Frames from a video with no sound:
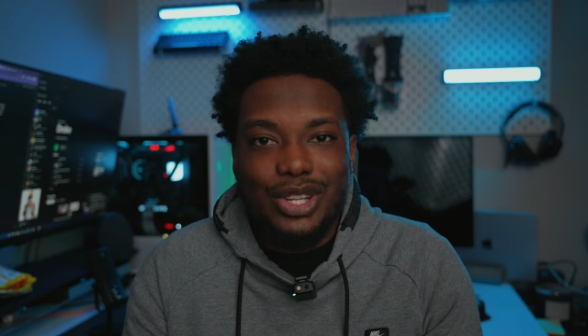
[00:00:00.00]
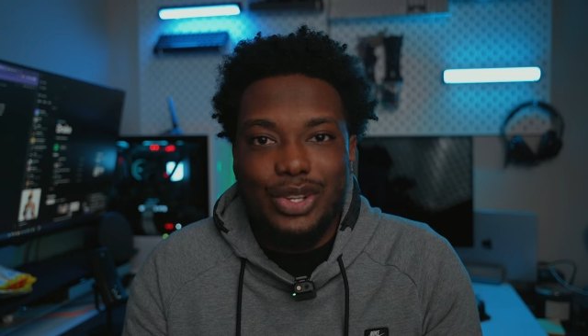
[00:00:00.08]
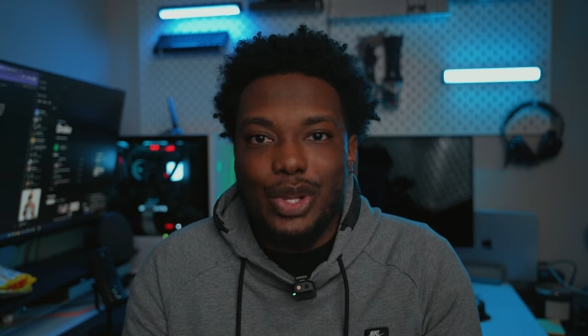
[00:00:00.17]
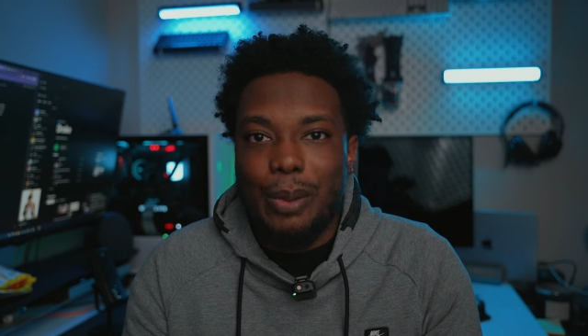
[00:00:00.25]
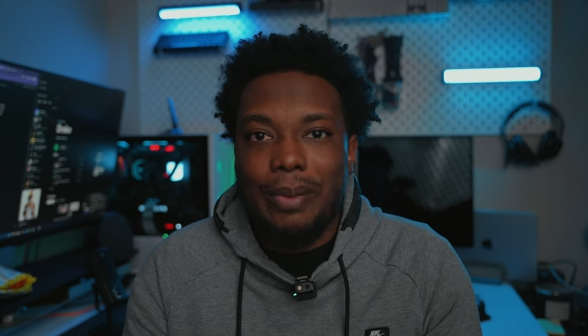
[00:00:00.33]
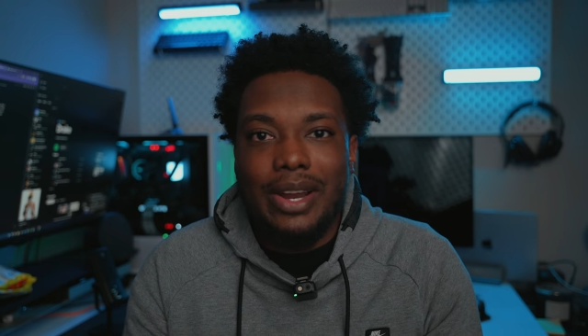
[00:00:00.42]

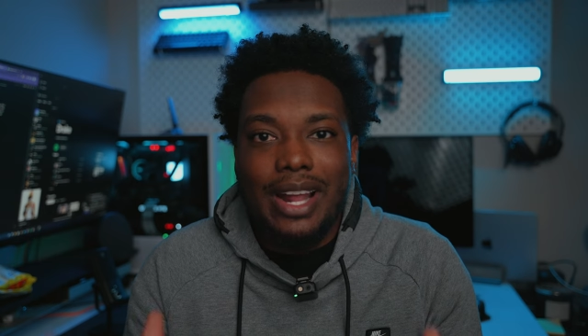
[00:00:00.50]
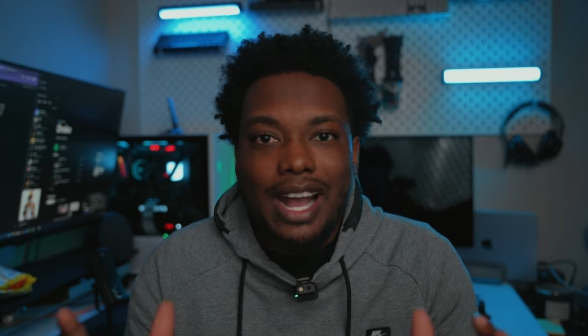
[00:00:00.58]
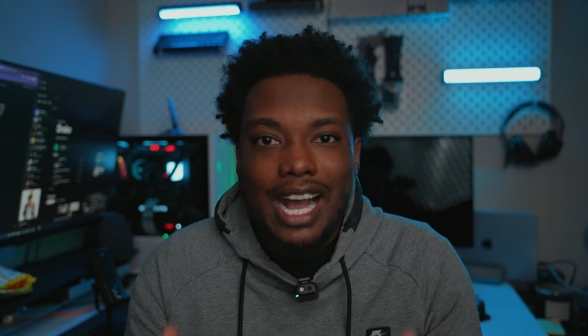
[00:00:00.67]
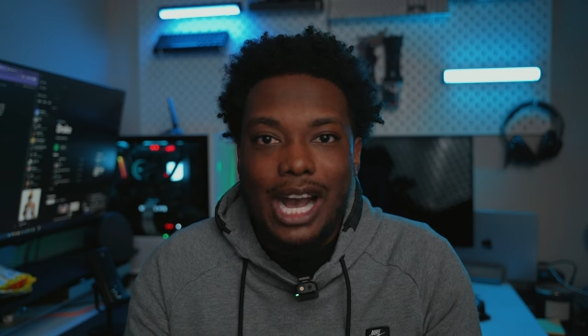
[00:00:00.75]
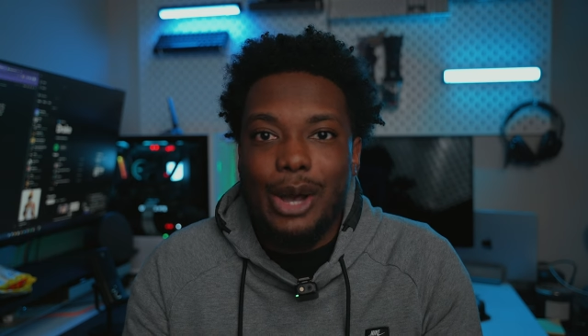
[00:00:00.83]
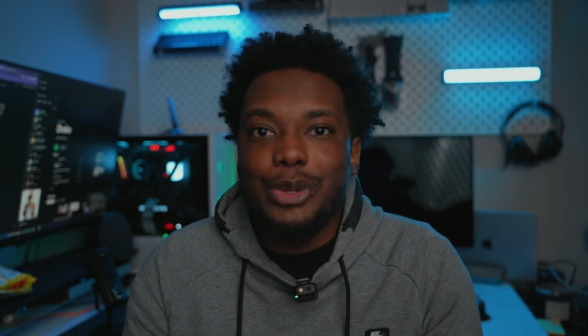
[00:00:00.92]
No matter
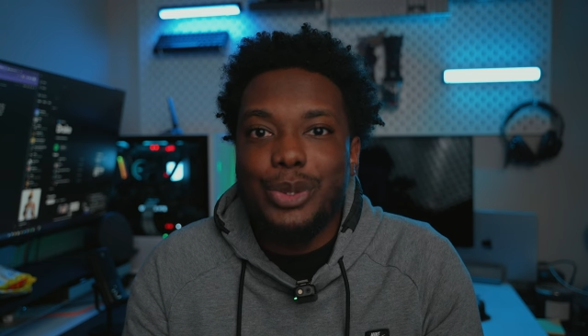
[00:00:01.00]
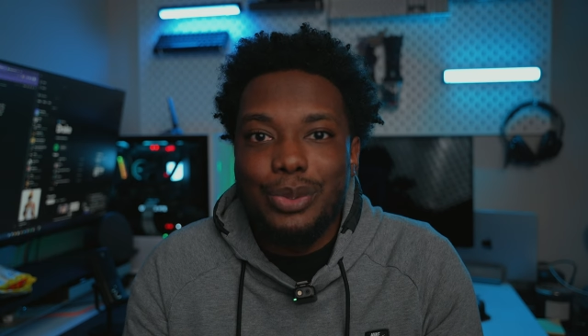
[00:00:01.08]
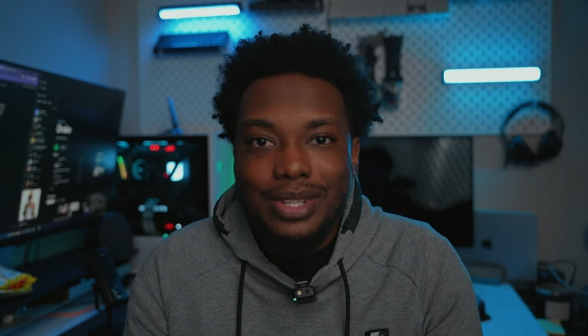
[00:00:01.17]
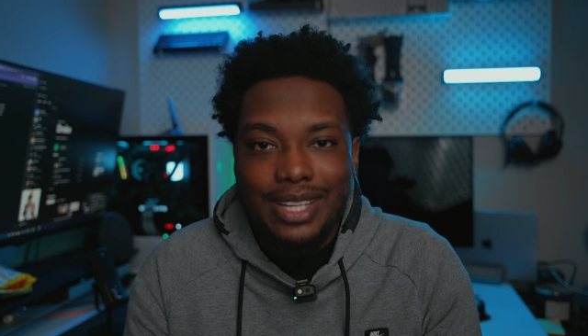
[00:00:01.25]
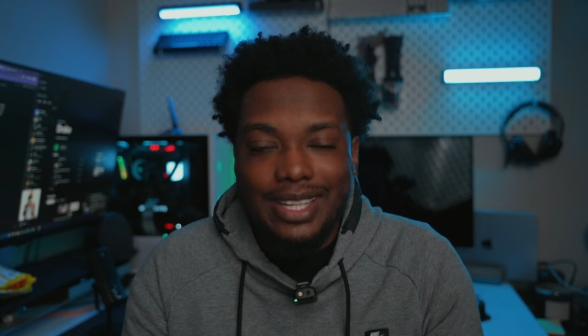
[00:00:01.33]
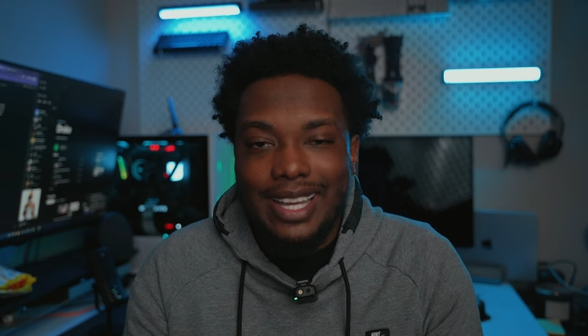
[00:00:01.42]
how you
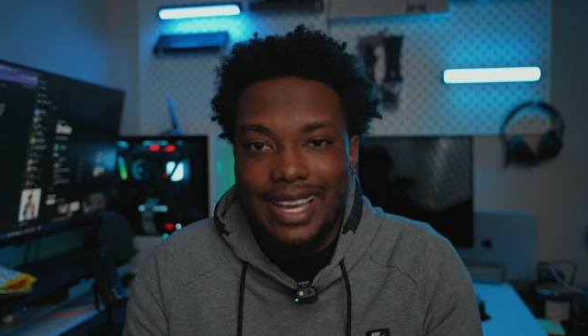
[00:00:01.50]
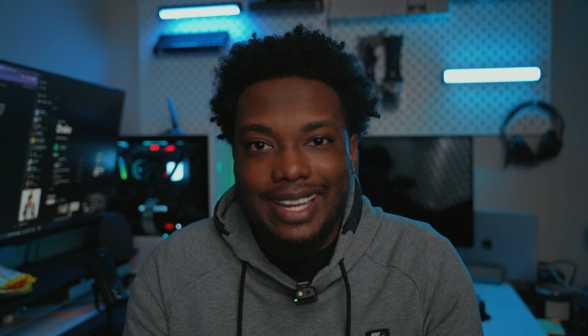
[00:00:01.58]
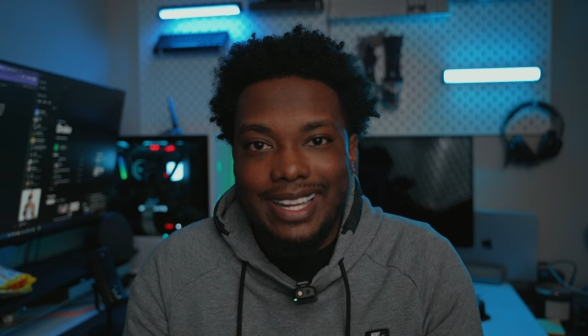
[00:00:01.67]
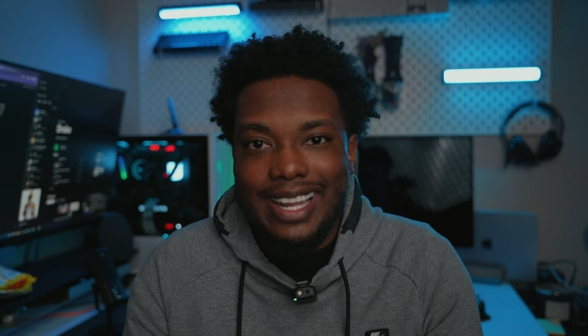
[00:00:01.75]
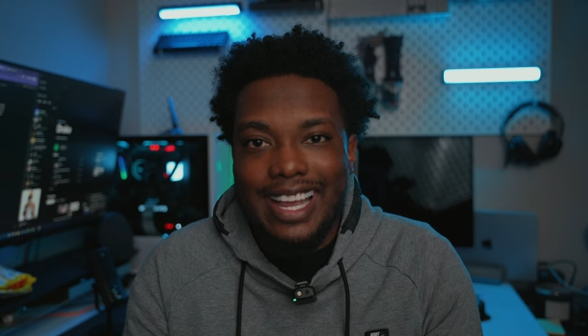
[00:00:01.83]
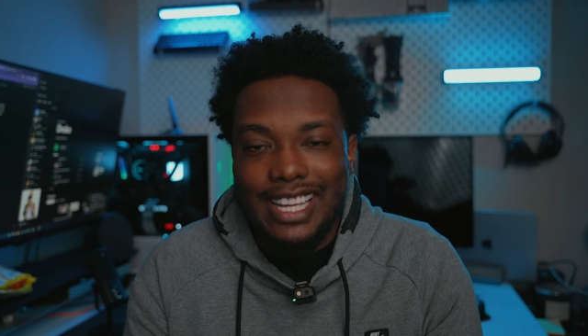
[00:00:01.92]
look at
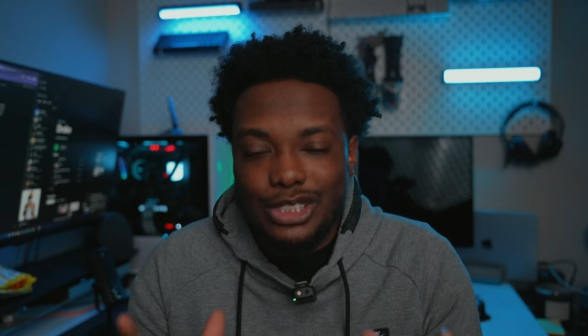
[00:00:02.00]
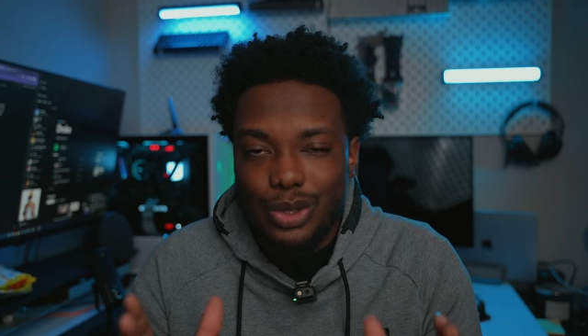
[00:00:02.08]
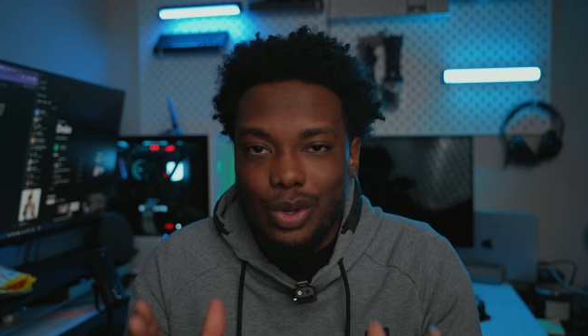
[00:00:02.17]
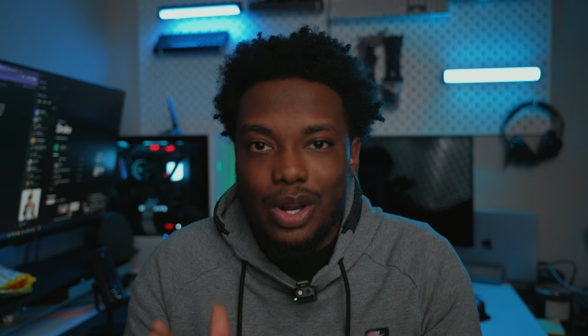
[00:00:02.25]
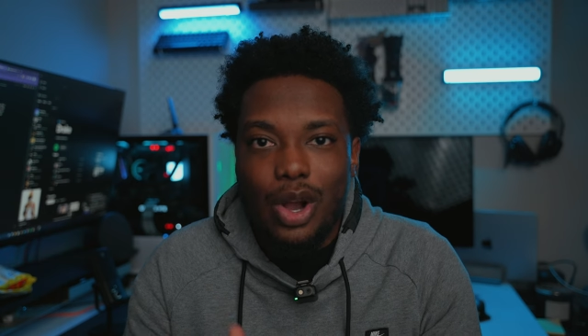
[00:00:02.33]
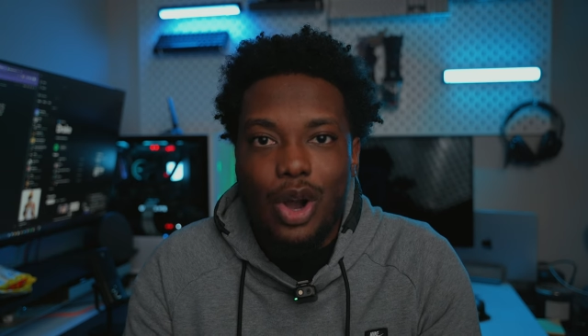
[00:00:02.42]
it, it's
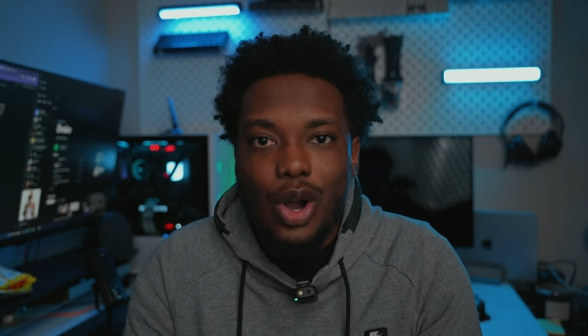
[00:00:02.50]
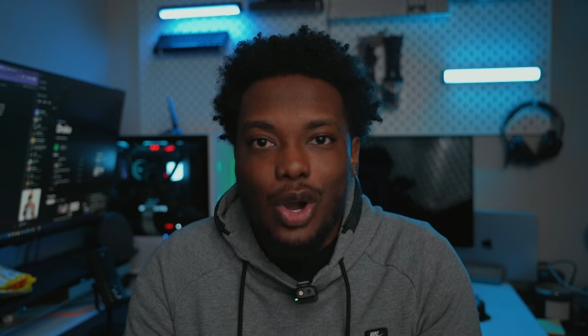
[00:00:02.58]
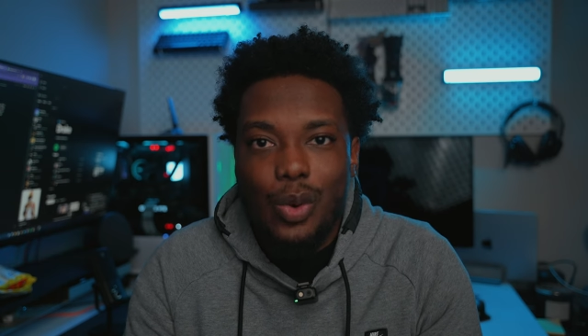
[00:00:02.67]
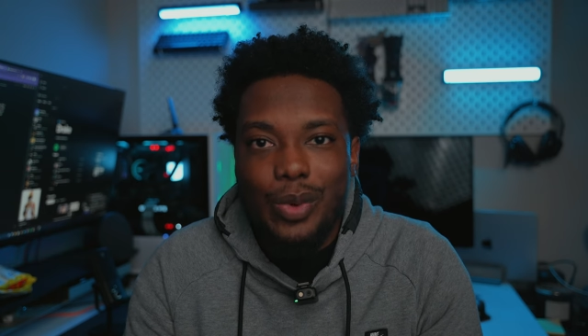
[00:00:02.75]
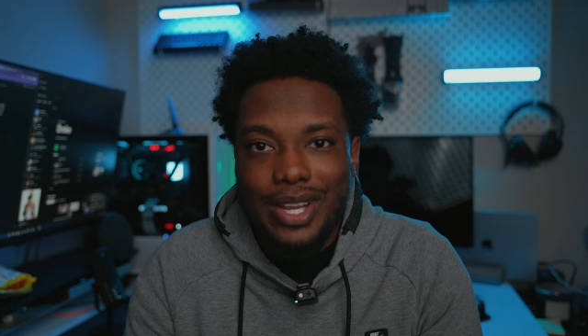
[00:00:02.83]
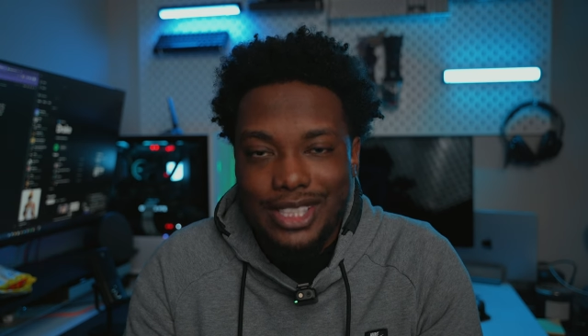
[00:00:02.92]
going to
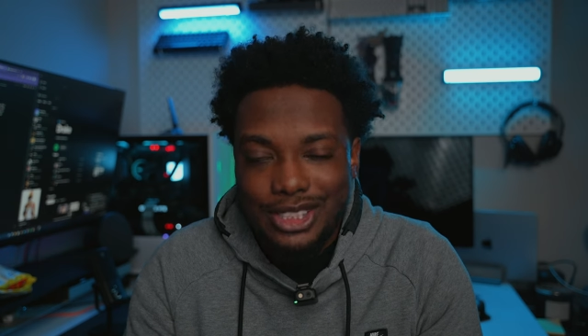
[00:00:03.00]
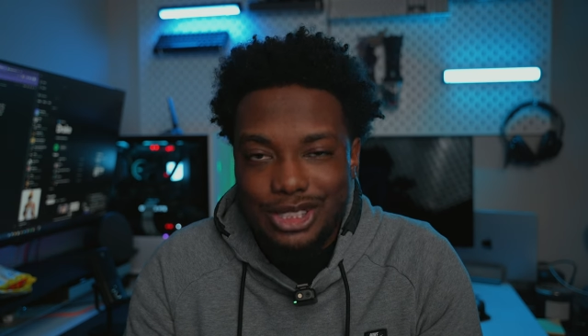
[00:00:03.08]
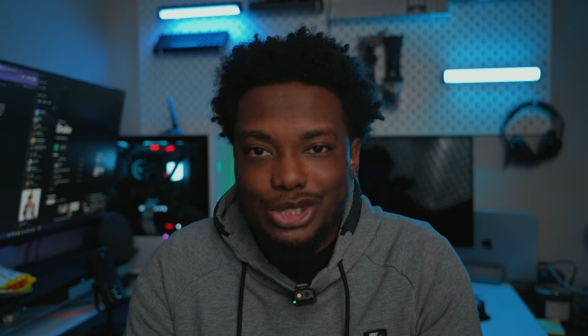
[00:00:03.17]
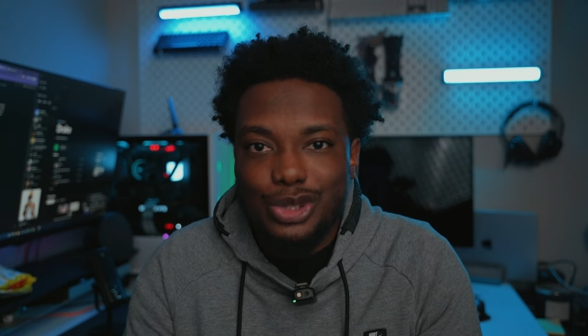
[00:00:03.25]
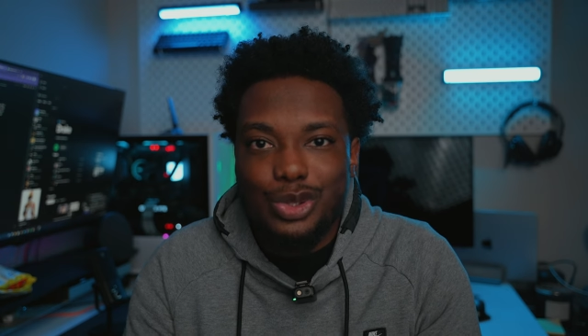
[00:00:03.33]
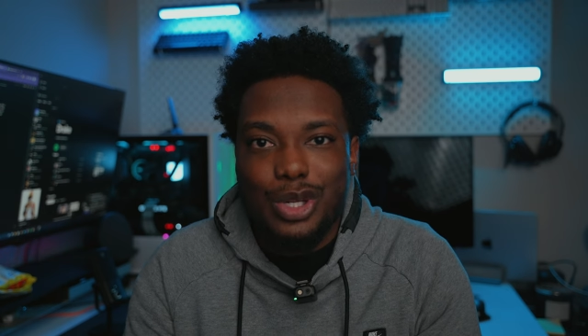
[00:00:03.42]

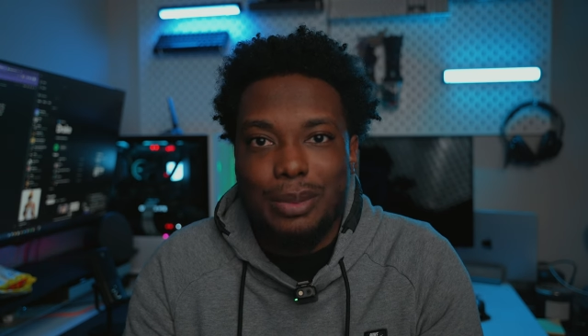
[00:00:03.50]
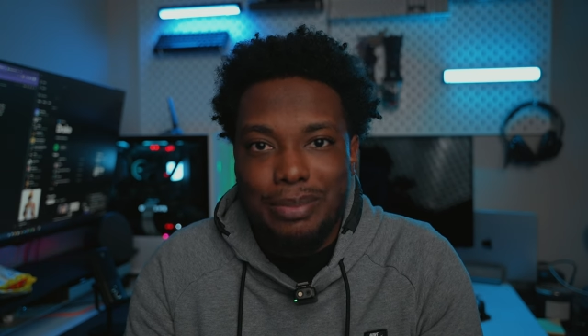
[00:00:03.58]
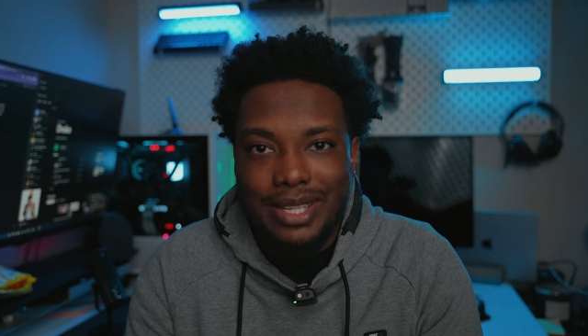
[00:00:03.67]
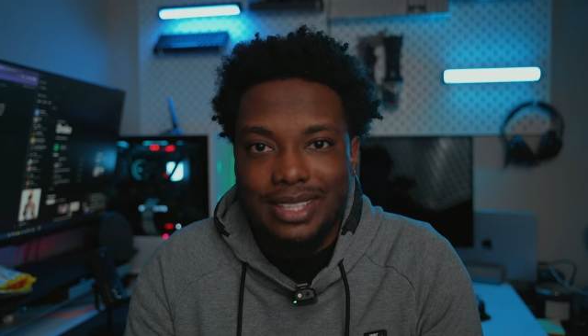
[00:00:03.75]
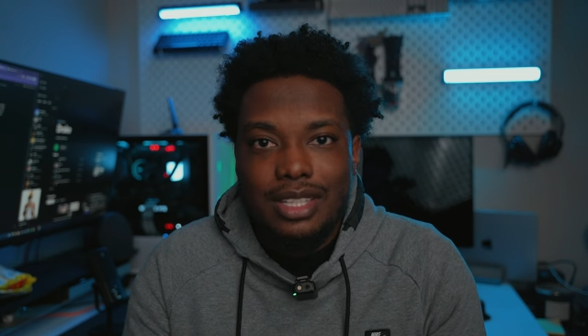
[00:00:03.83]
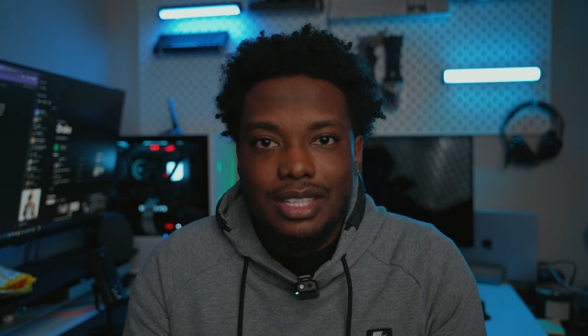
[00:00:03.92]
always trump
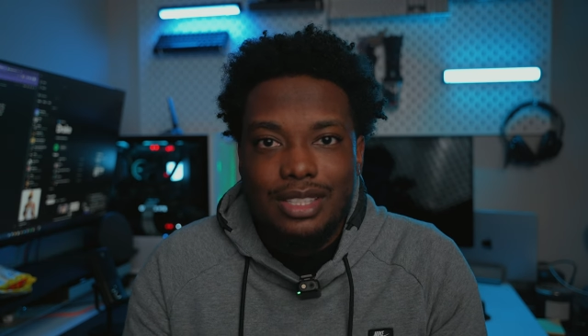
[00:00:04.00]
it.